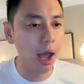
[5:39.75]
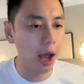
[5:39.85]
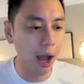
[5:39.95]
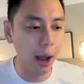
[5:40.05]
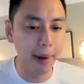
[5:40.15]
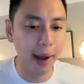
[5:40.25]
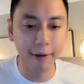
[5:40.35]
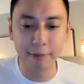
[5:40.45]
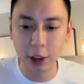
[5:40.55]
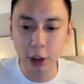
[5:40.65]

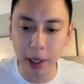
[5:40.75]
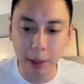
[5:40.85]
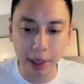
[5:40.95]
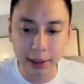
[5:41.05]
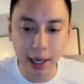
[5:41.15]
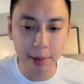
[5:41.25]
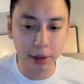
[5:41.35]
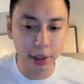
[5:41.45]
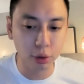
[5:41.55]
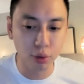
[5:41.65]
I've been spending my time on
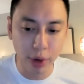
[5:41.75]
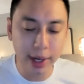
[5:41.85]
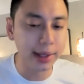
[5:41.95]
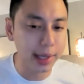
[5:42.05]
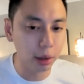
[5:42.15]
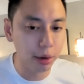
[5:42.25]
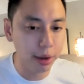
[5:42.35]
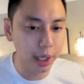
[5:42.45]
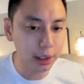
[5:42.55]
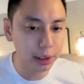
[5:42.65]
these red and yellow
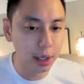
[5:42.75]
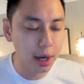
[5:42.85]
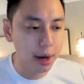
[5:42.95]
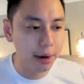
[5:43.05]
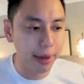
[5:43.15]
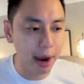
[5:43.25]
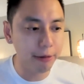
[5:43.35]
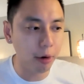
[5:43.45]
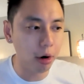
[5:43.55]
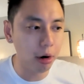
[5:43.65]
things.
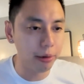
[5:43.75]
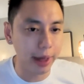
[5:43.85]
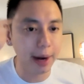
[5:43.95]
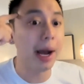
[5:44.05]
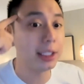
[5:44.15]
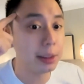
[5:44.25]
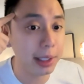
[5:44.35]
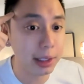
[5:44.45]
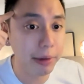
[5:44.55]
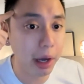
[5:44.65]
Therefore, then I'm asking
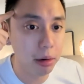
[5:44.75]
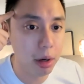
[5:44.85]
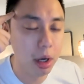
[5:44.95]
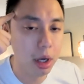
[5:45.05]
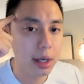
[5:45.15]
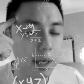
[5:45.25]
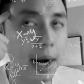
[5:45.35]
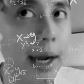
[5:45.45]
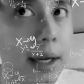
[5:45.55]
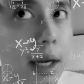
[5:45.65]
myself now,
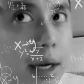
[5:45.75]
can